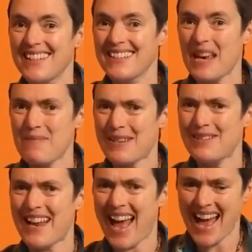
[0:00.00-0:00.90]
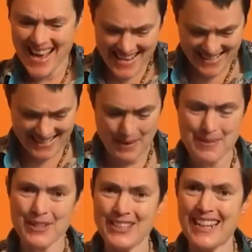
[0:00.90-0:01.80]
tapping on your hands,
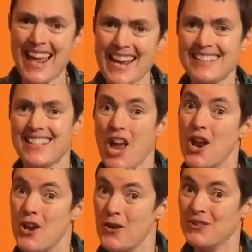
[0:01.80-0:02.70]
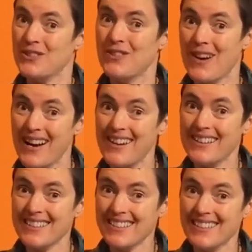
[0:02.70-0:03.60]
tapping on your legs, not too hard,
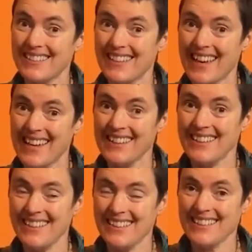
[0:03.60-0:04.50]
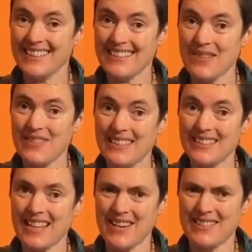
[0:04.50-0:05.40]
okay, just have a
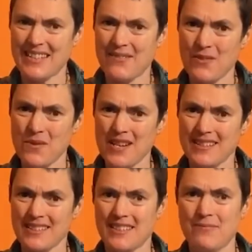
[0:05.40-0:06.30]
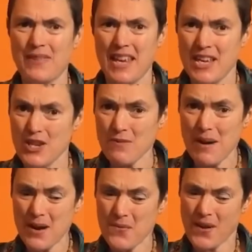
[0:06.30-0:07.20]
little go, see if it works. You
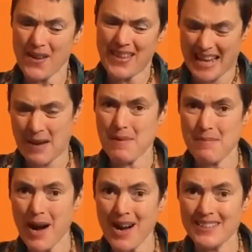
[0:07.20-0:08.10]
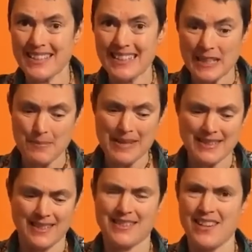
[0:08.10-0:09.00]
might find they come apart a little bit
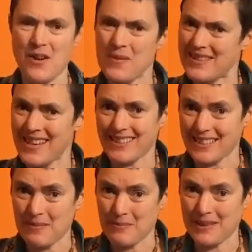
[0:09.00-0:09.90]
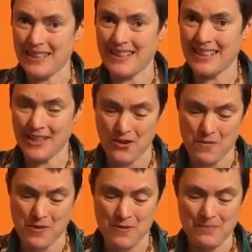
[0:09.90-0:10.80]
to start with, that's completely
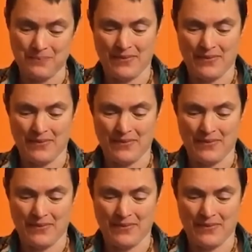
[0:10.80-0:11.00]
normal.